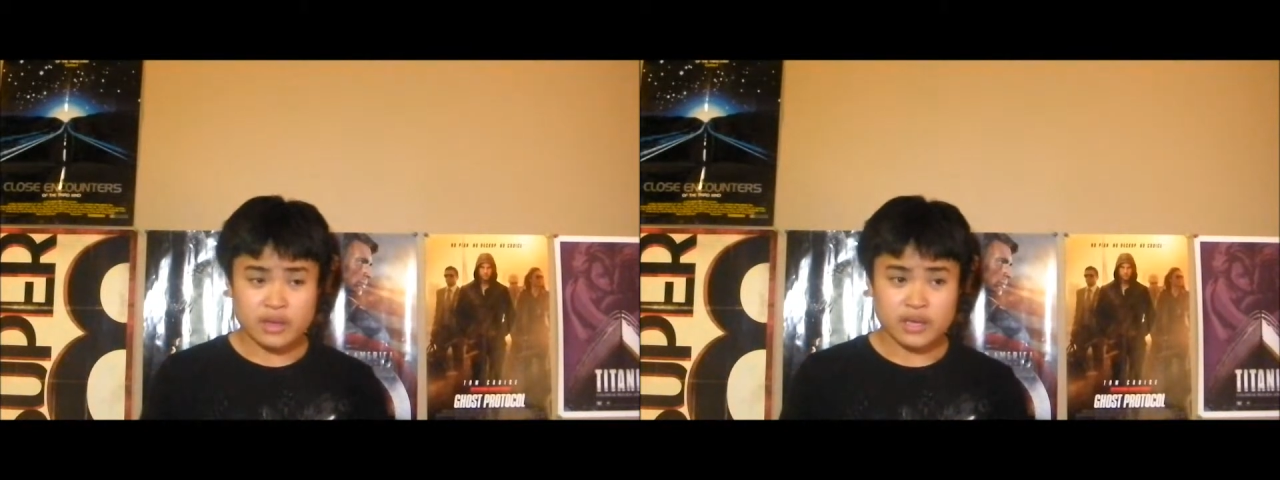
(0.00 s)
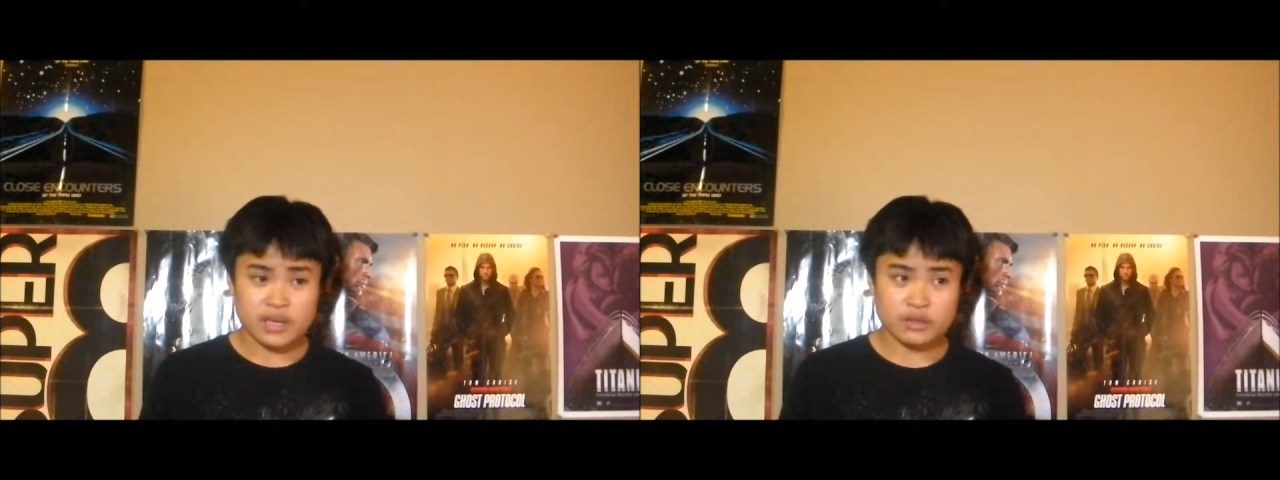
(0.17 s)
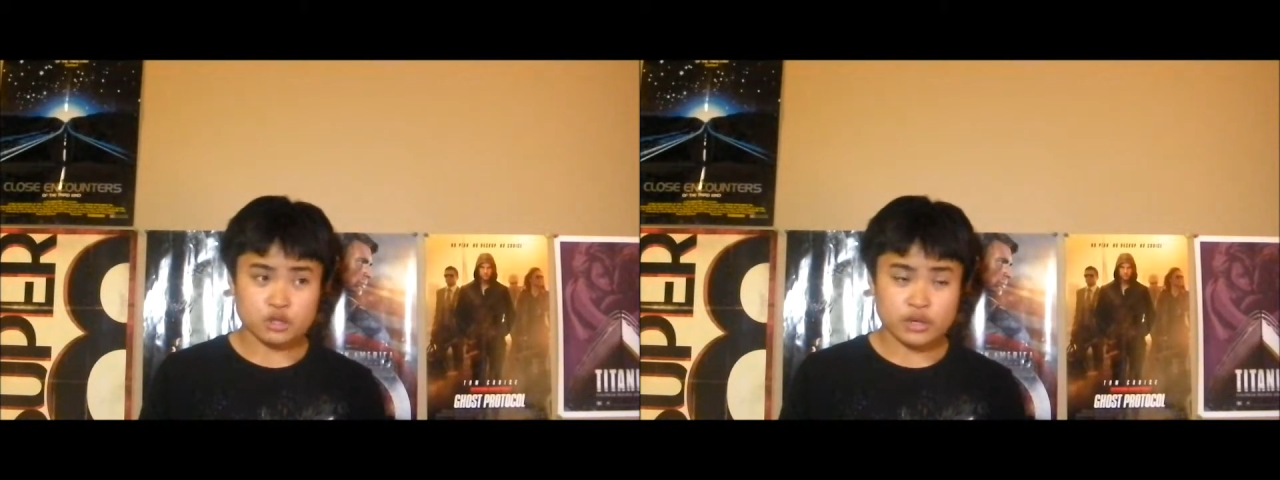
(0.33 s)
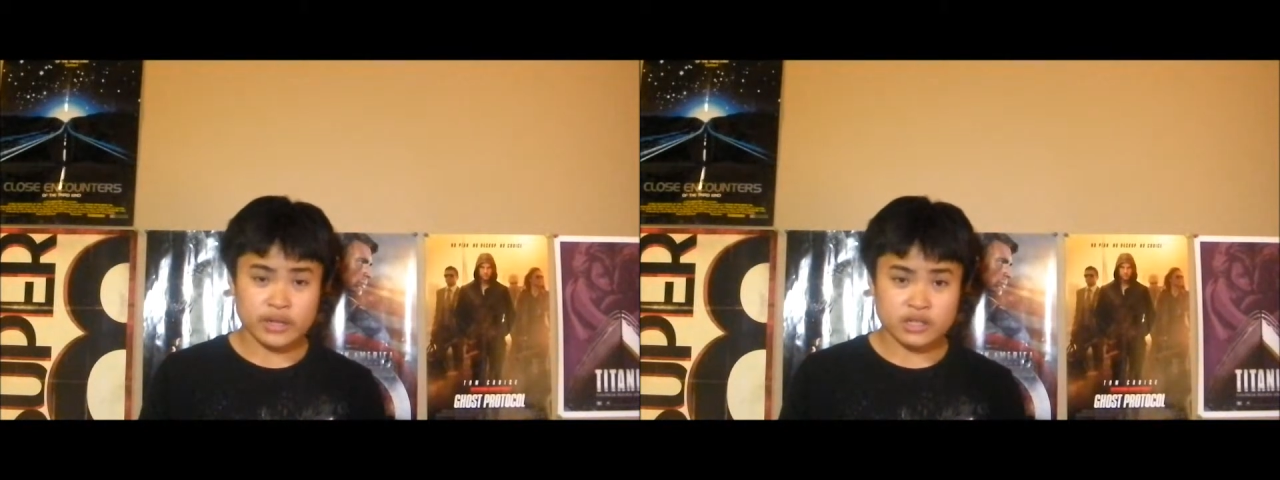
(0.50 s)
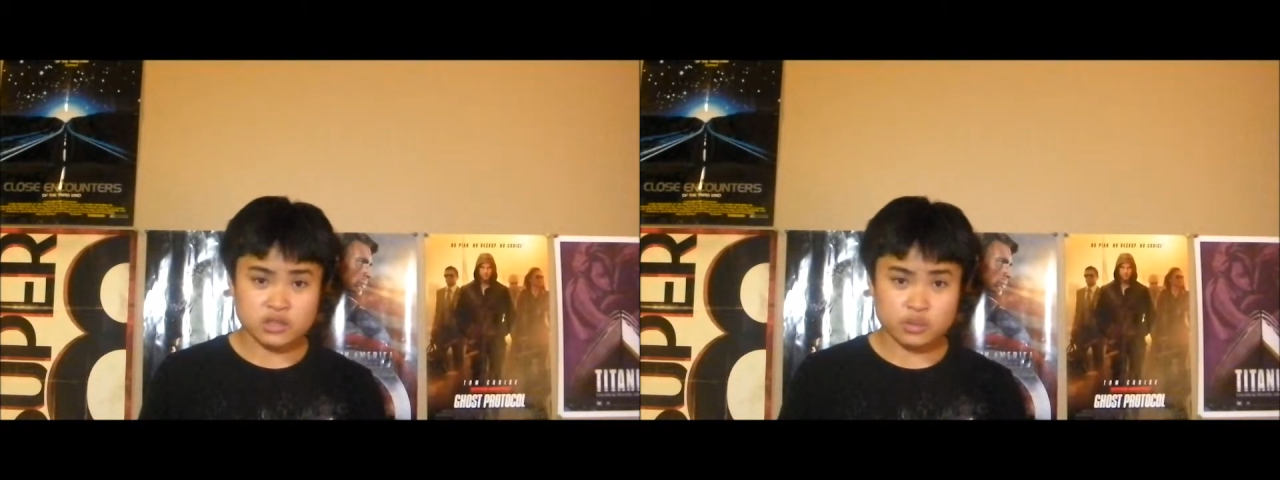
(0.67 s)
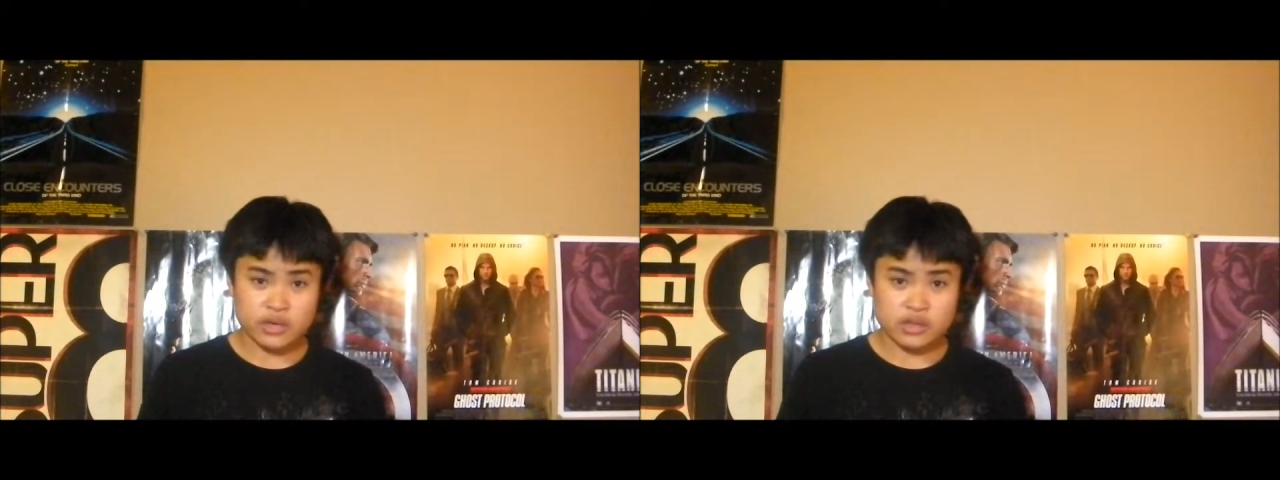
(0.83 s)
He
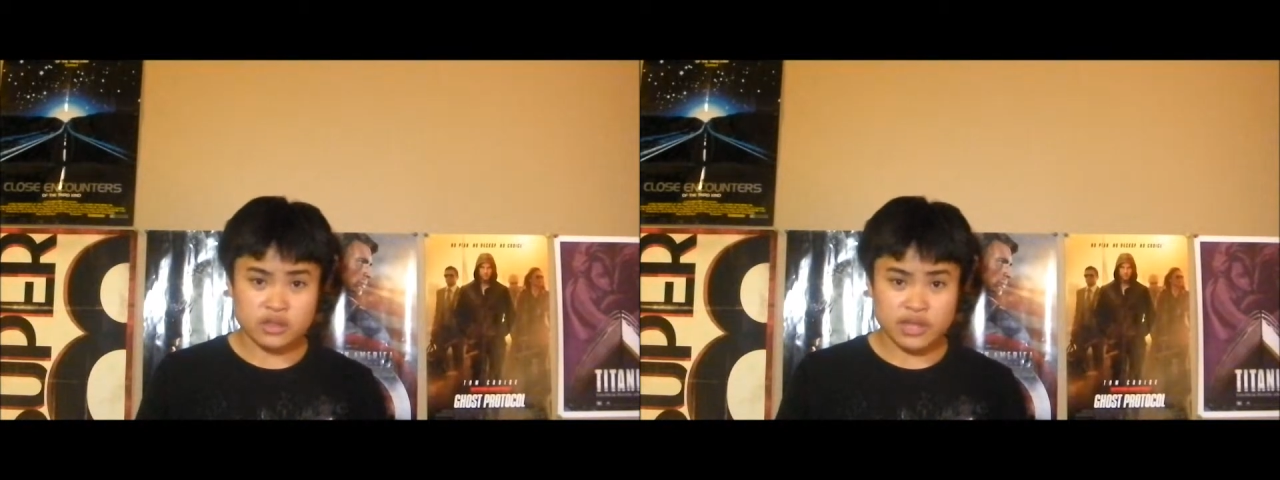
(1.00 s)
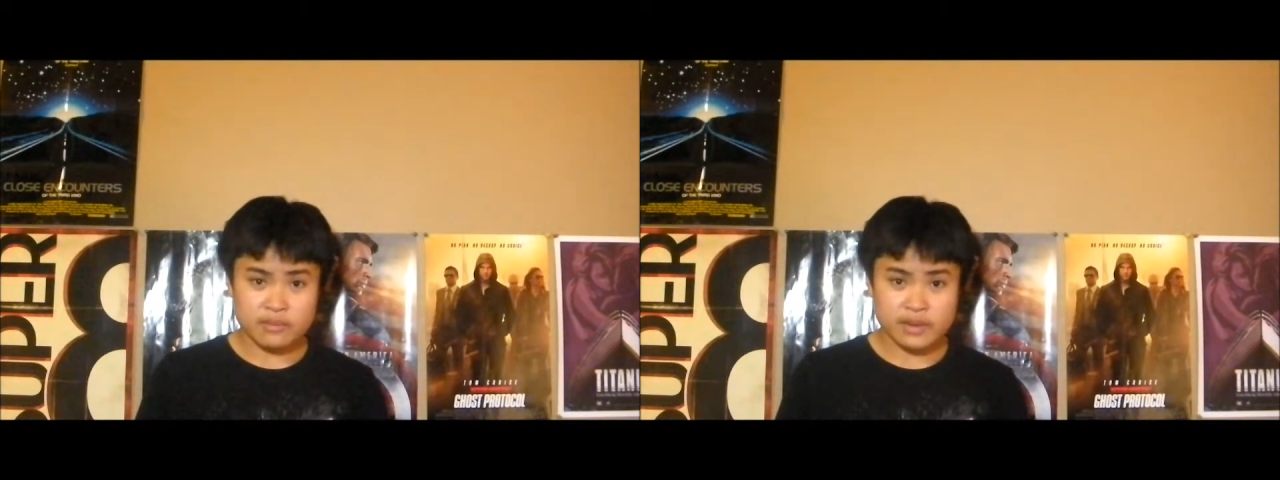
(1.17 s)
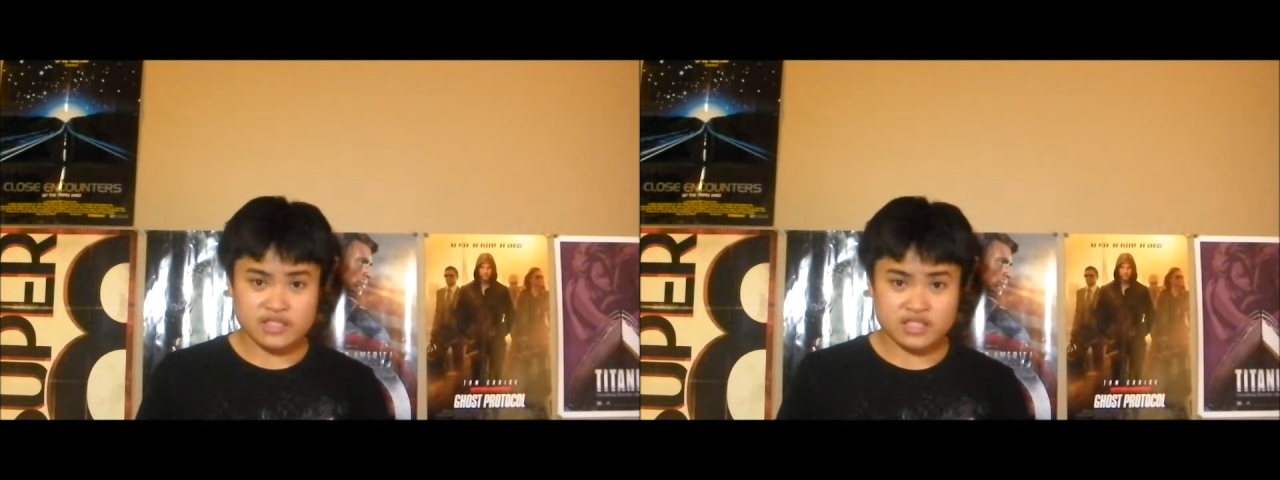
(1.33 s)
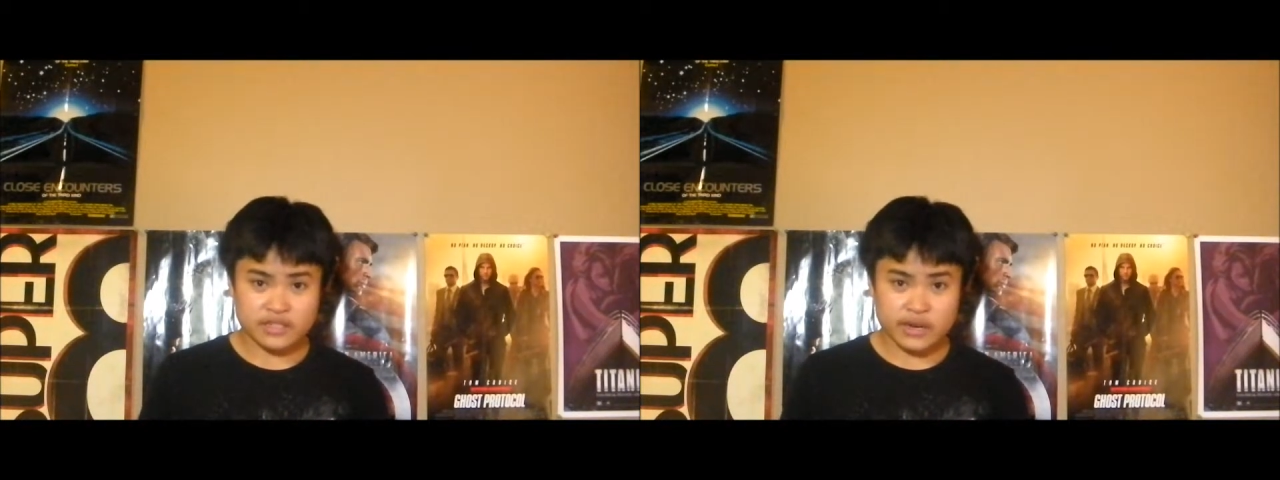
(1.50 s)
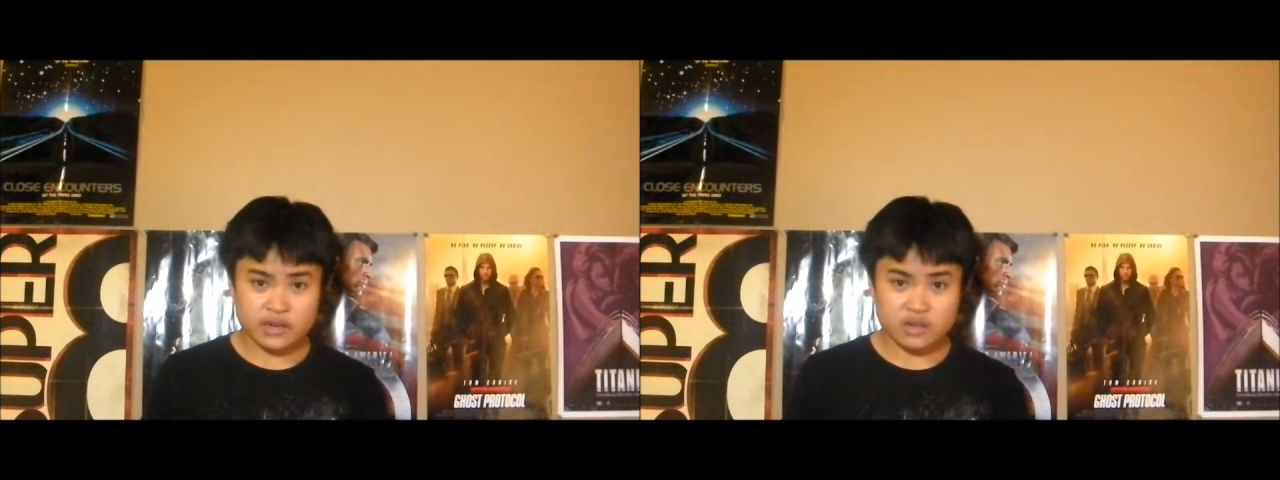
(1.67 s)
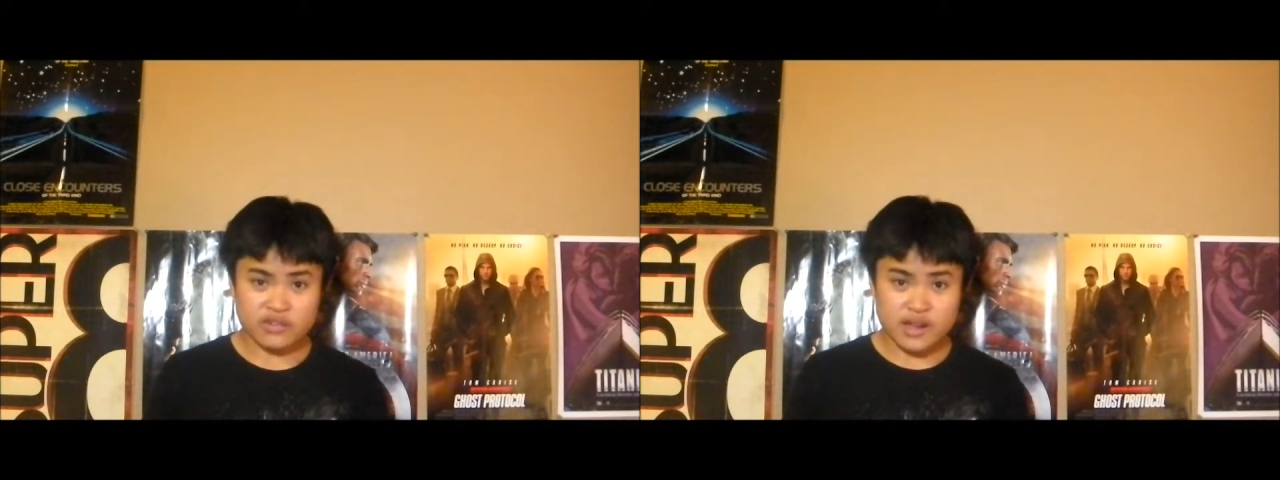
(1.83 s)
trains with Liam Neeson's
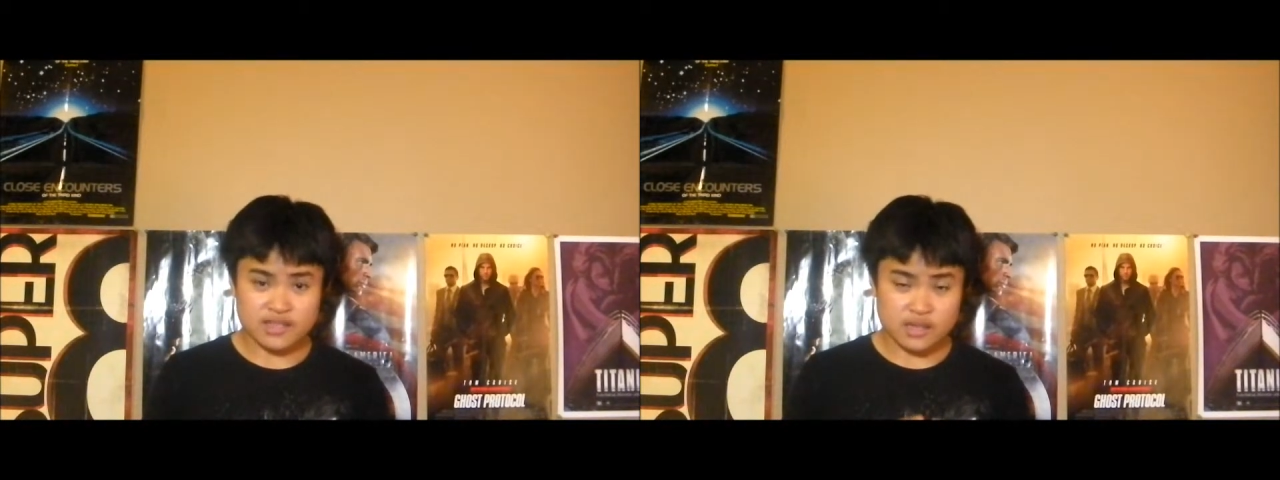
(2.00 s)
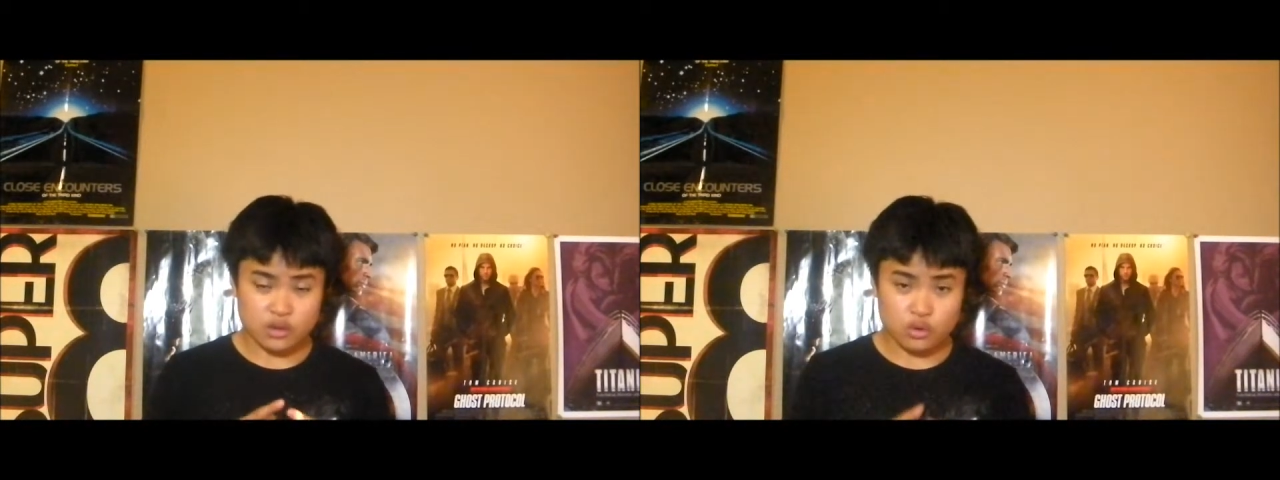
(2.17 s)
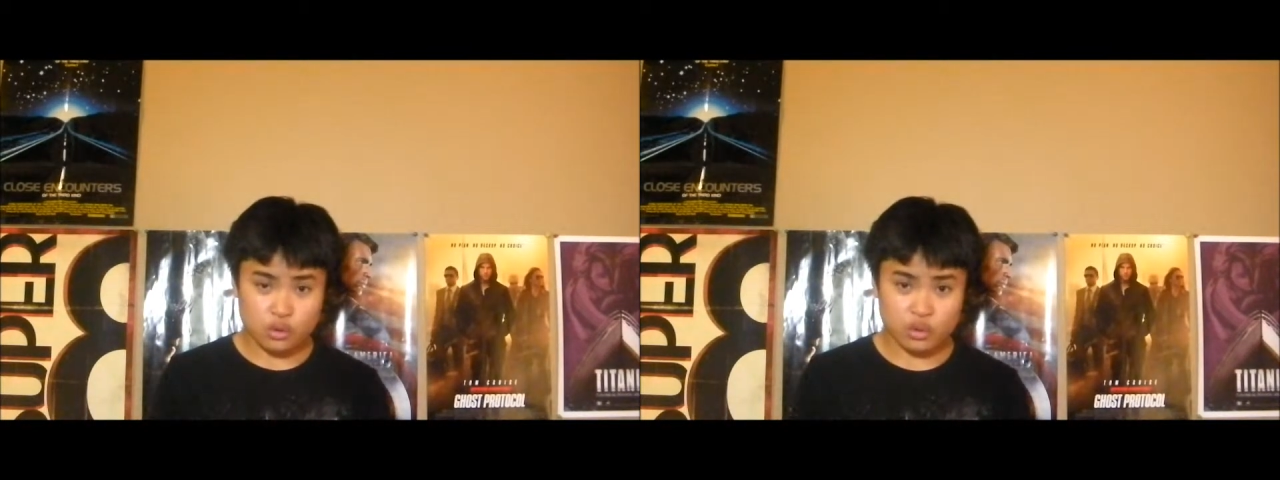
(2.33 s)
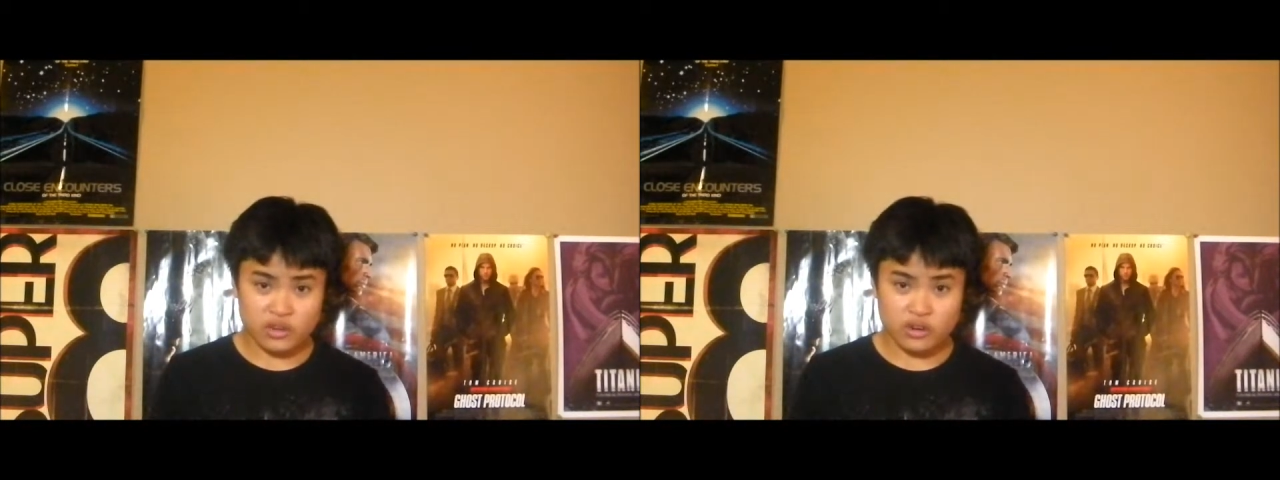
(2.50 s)
character Ra's al Ghul.